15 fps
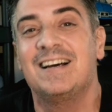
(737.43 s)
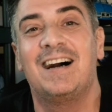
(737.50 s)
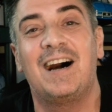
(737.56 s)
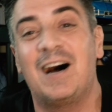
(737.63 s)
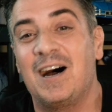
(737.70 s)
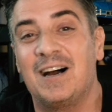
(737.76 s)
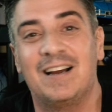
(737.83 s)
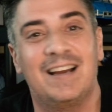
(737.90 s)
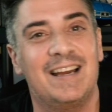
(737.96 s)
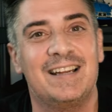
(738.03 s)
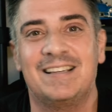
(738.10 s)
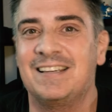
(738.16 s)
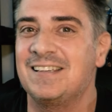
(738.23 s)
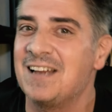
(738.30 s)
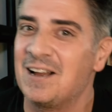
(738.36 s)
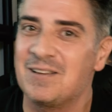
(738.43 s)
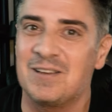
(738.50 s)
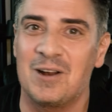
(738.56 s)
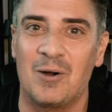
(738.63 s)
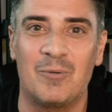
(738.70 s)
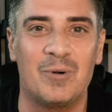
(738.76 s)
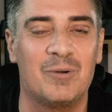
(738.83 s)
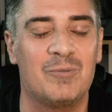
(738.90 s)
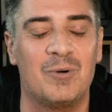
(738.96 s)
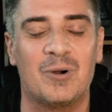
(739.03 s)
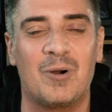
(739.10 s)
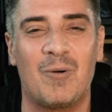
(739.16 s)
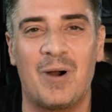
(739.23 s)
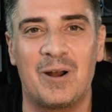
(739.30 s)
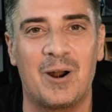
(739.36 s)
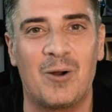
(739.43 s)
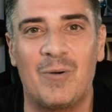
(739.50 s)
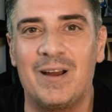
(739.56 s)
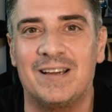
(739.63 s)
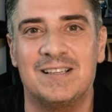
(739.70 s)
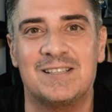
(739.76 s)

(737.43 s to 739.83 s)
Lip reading: And we'll go on our way.